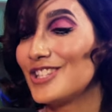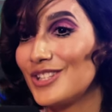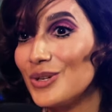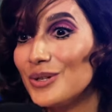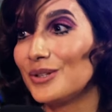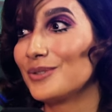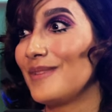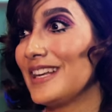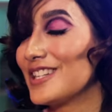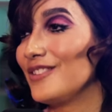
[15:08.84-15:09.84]
She Googled
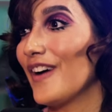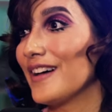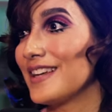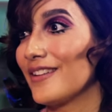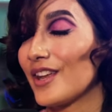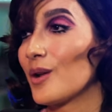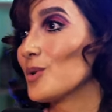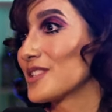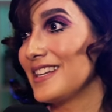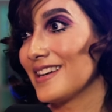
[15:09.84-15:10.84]
me and she found out that I
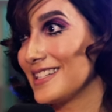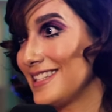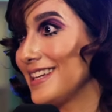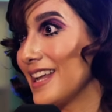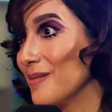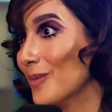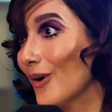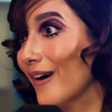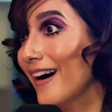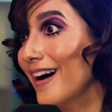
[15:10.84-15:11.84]
wasn't in IT
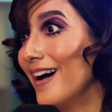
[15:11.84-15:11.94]
anymore.